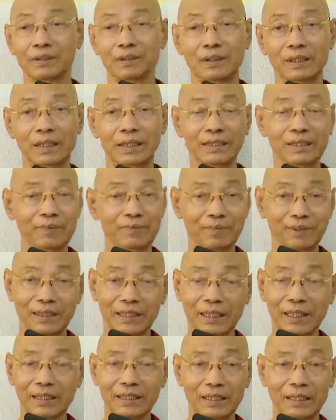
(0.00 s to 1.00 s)
Like a
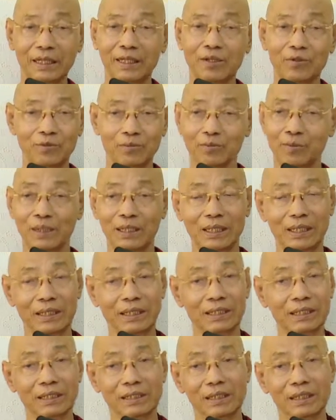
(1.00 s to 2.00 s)
Padana,
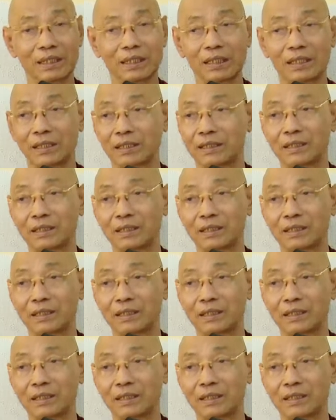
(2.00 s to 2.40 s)
Upalakhana,